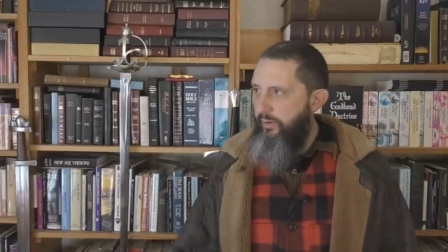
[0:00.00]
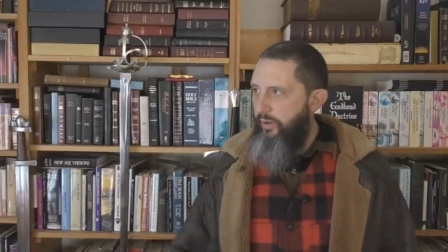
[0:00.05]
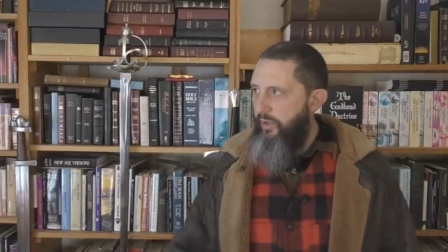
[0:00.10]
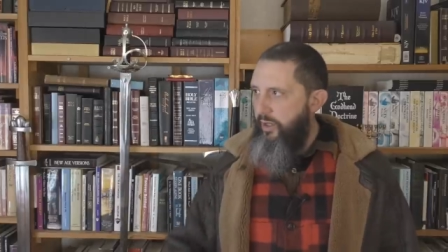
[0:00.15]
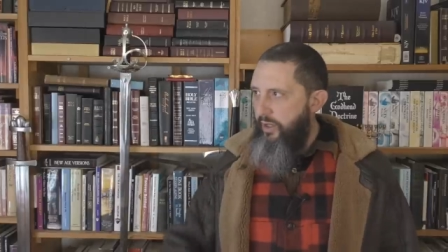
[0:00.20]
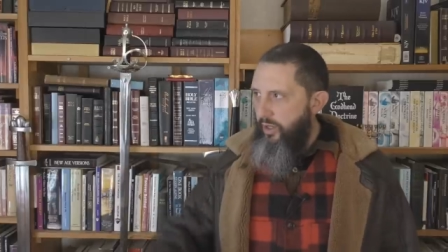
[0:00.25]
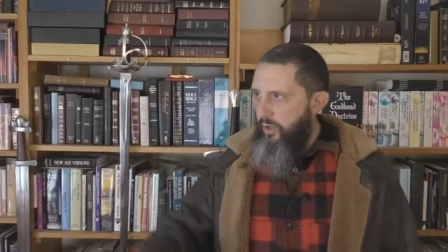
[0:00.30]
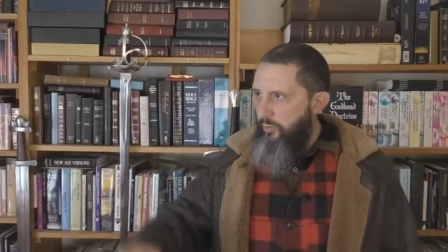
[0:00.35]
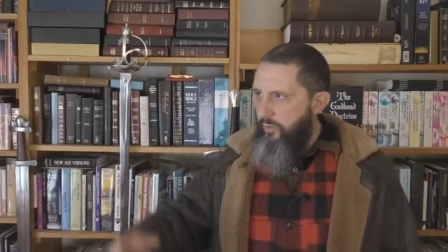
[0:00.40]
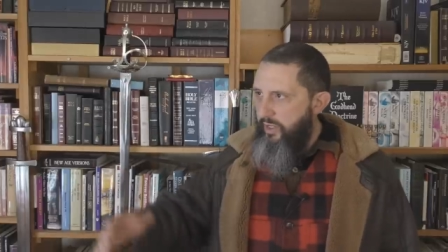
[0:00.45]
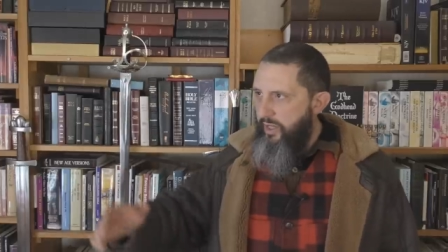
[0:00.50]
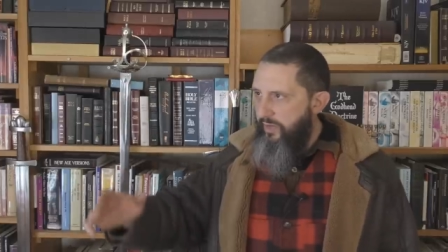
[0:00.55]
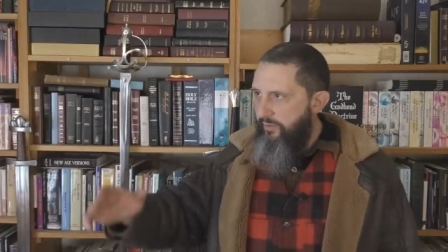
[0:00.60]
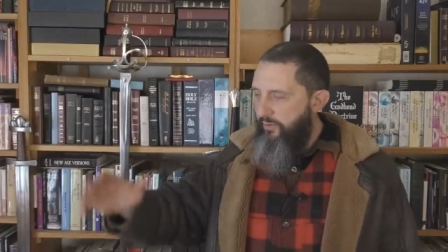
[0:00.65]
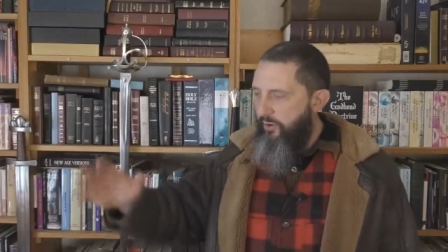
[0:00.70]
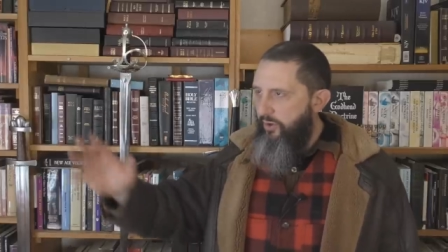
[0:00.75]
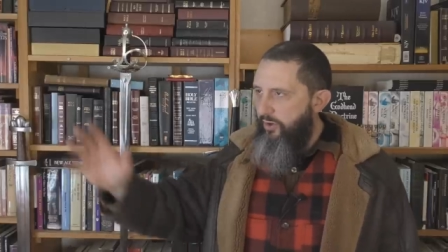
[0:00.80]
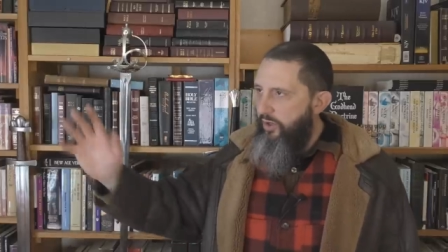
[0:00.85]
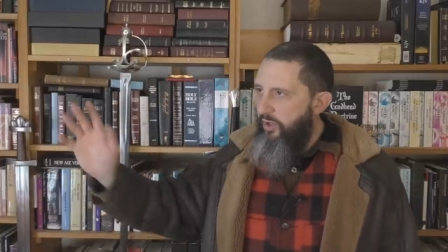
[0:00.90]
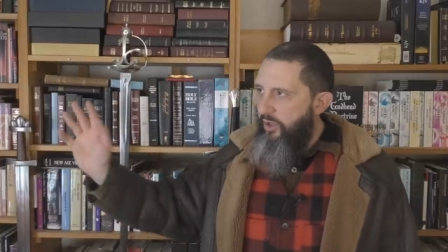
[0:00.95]
and we
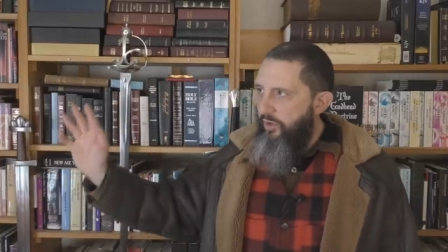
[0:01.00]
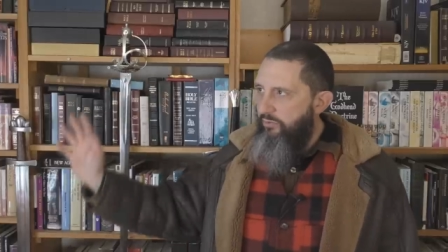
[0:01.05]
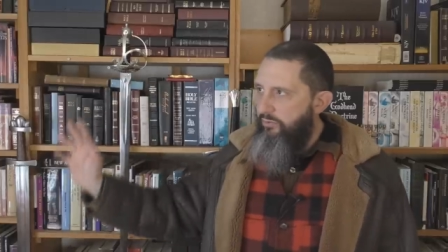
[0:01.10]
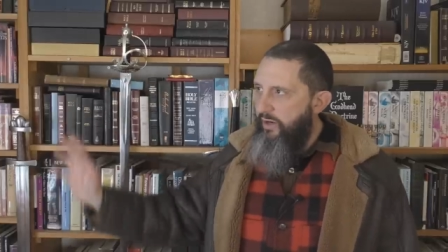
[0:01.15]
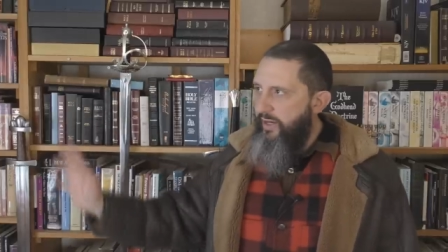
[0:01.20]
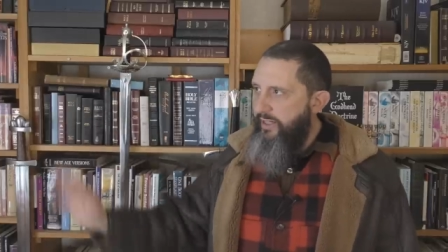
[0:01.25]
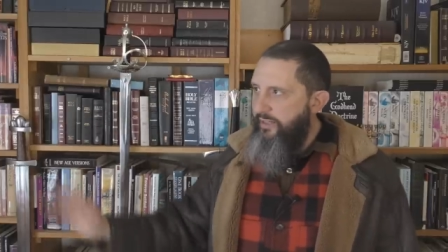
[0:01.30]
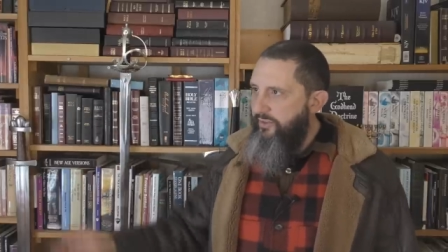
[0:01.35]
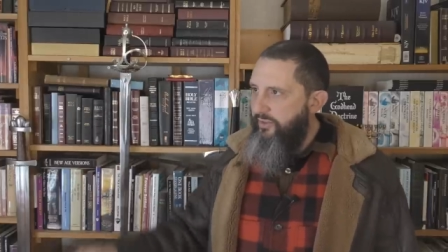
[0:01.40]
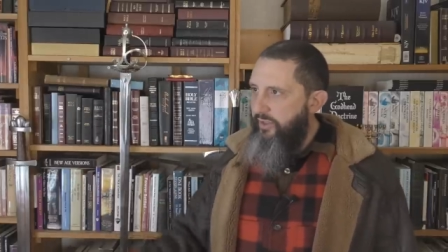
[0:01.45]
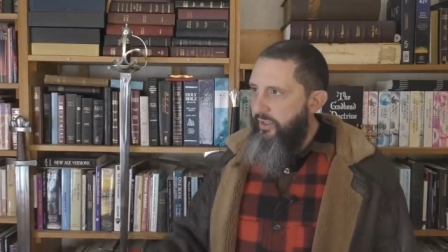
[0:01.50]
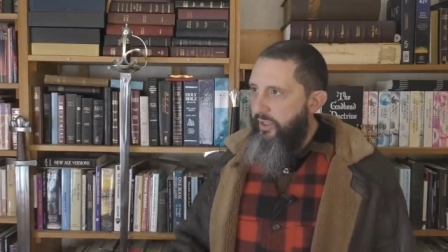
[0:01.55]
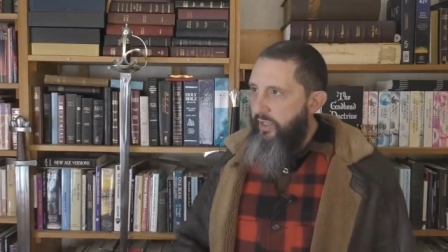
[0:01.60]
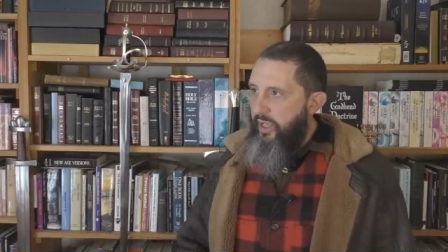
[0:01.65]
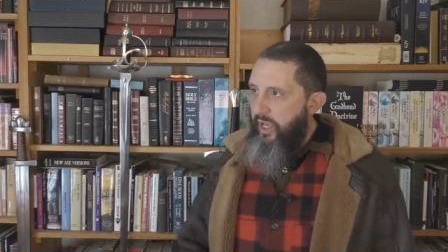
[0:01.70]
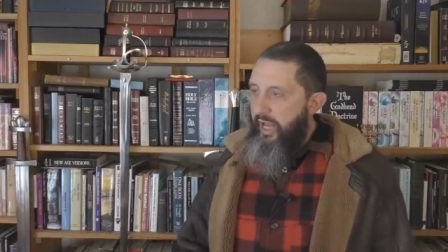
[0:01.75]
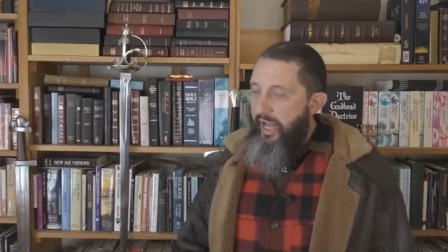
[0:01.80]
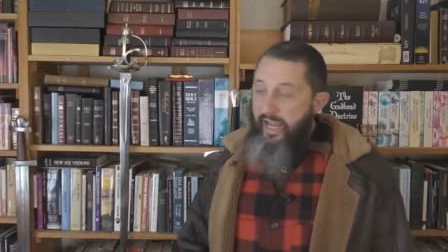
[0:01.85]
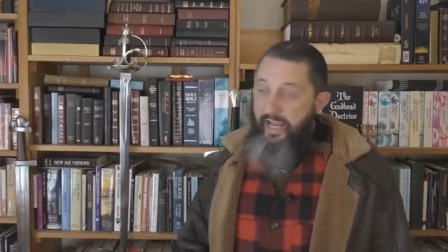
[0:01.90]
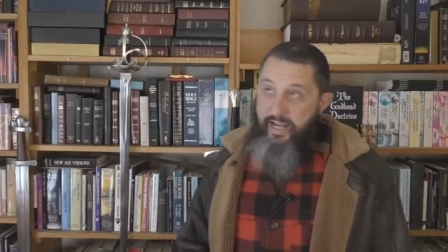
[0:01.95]
have our rights, and
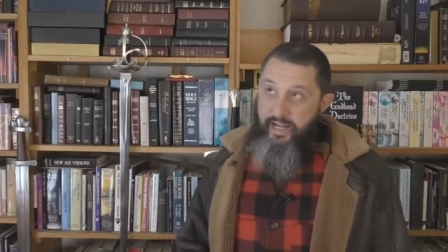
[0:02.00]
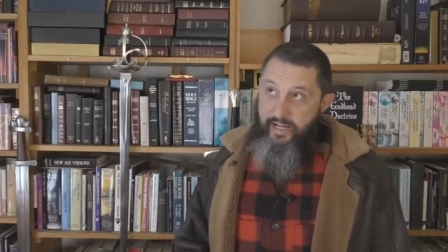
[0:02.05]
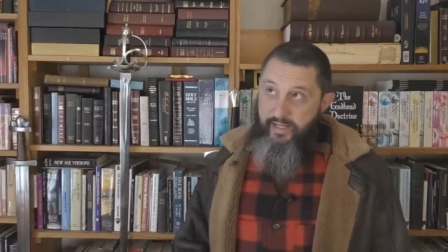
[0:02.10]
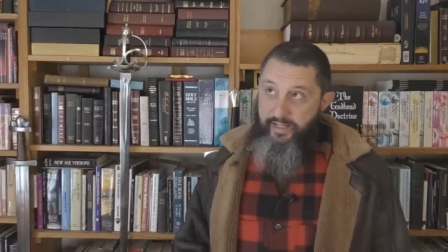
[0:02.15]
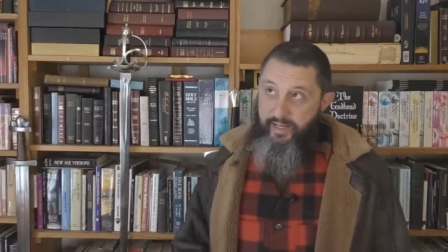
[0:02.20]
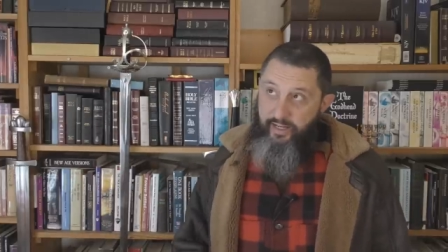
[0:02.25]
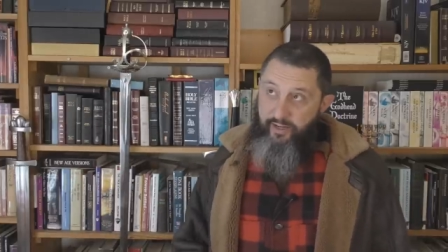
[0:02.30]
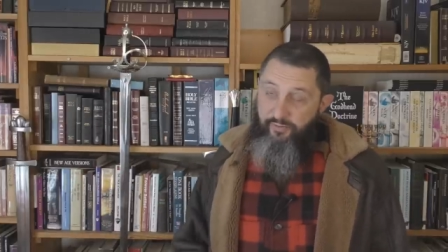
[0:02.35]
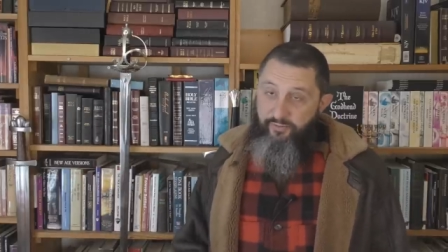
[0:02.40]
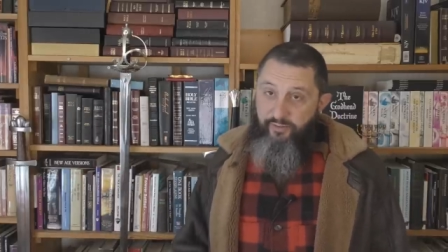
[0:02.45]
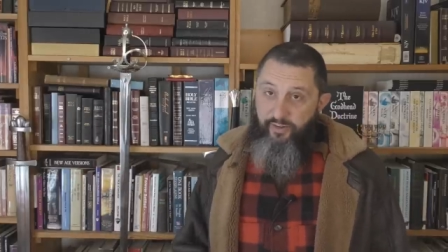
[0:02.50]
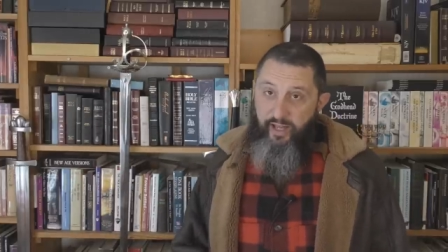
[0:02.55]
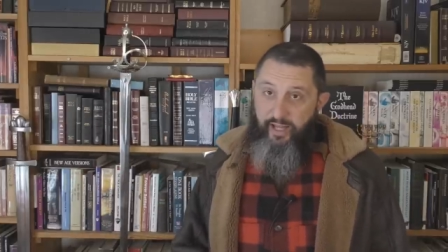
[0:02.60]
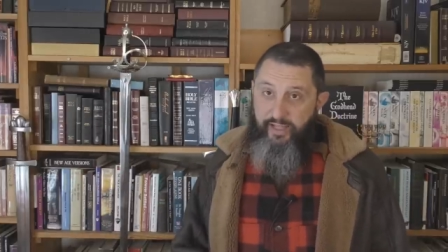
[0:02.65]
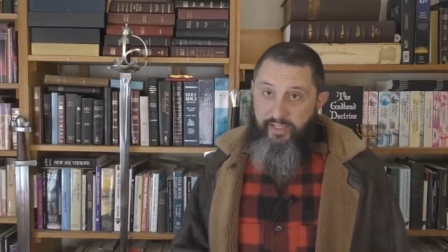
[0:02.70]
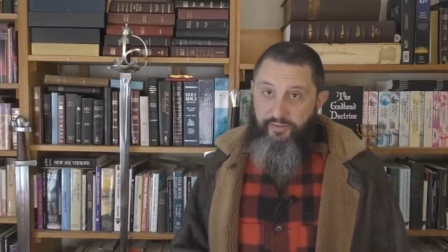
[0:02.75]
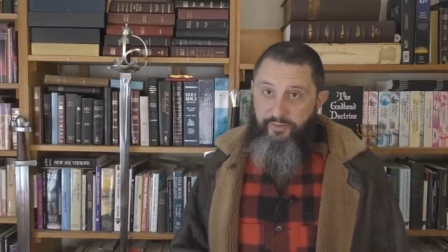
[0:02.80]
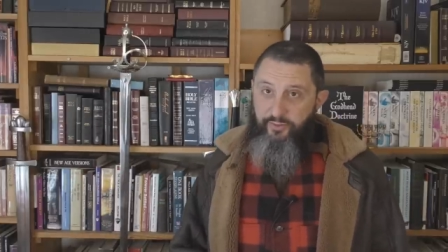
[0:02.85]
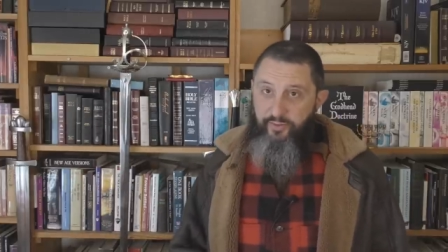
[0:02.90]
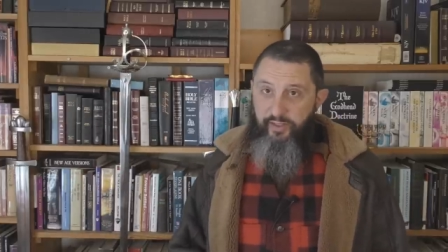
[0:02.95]
I
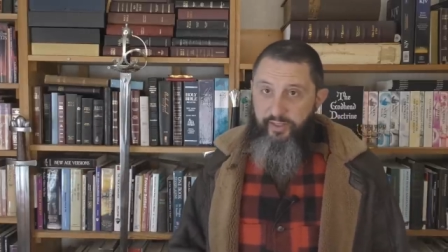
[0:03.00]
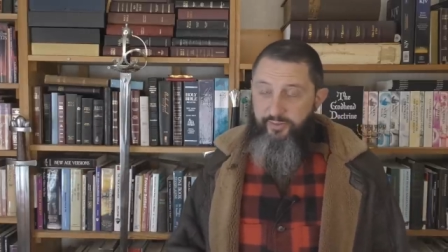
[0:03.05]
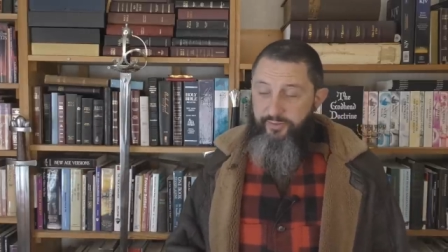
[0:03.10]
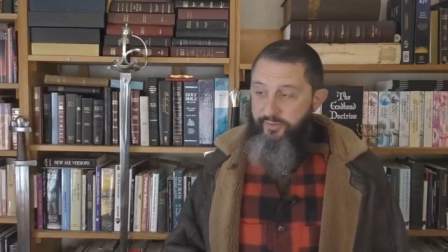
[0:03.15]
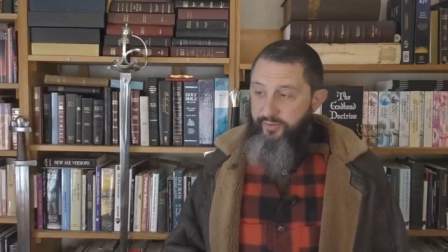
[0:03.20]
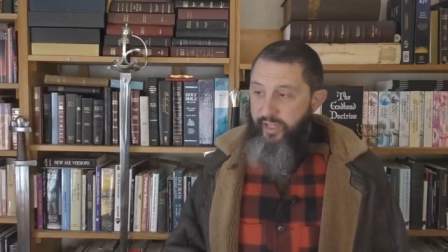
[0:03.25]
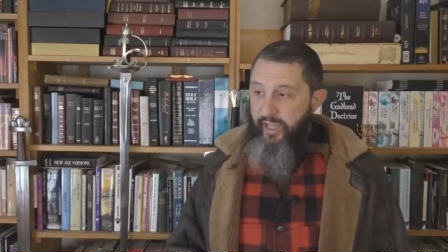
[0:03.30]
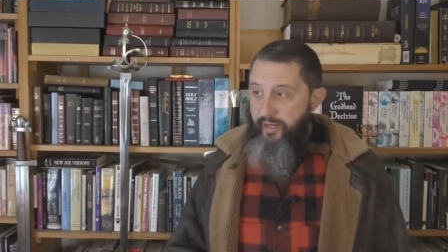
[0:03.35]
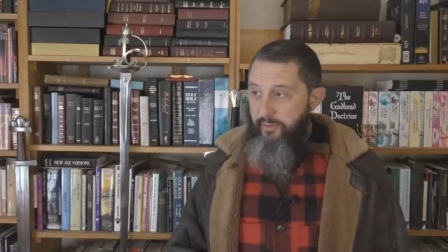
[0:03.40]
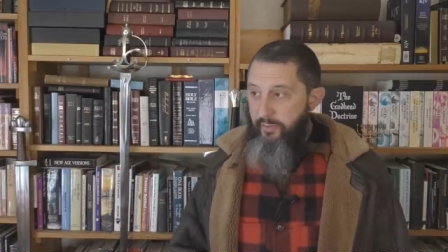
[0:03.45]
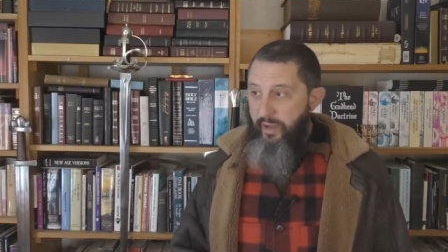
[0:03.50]
identify as this and that,